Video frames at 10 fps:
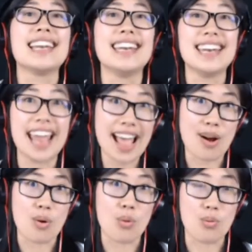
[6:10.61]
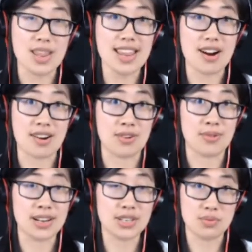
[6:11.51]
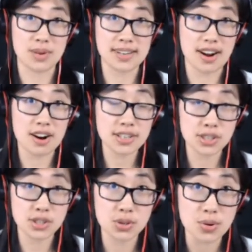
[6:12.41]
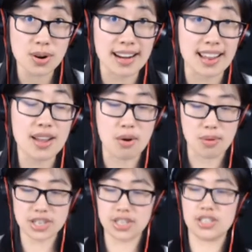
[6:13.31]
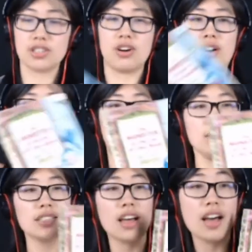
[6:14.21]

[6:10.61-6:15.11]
Now we are going to read our story, which is called